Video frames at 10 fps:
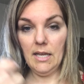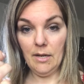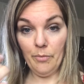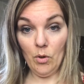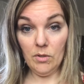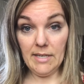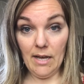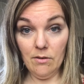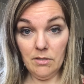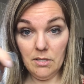And it pulls
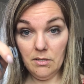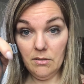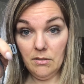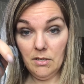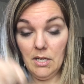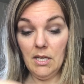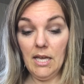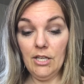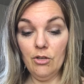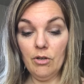out,
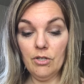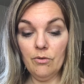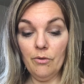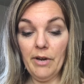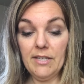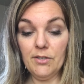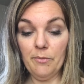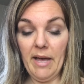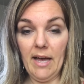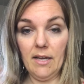and you can do a
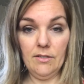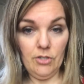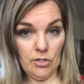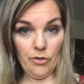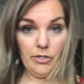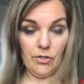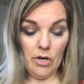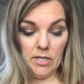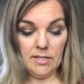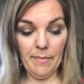racer back, just
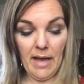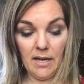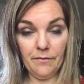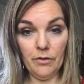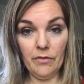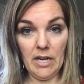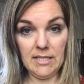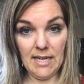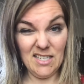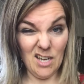crisscross the back if you've got a
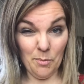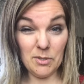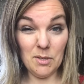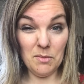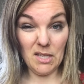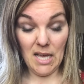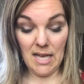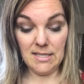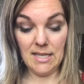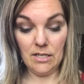tank top or something that
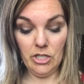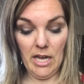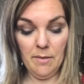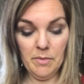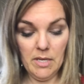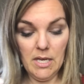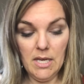has that shape.